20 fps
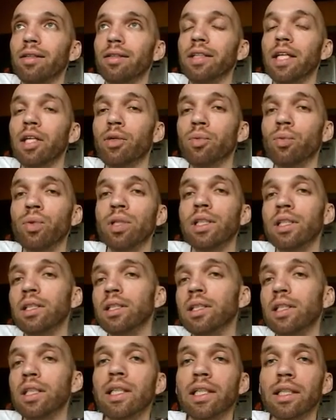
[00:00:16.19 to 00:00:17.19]
they really
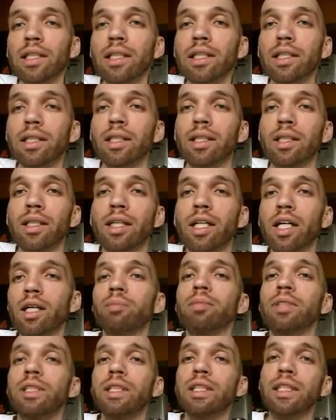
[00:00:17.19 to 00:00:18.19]
did
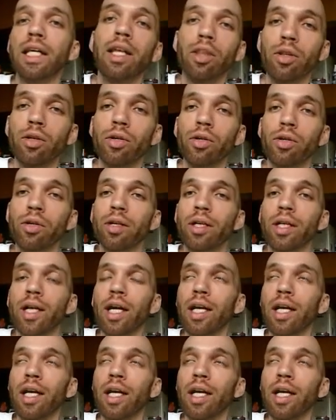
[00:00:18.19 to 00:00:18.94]
come together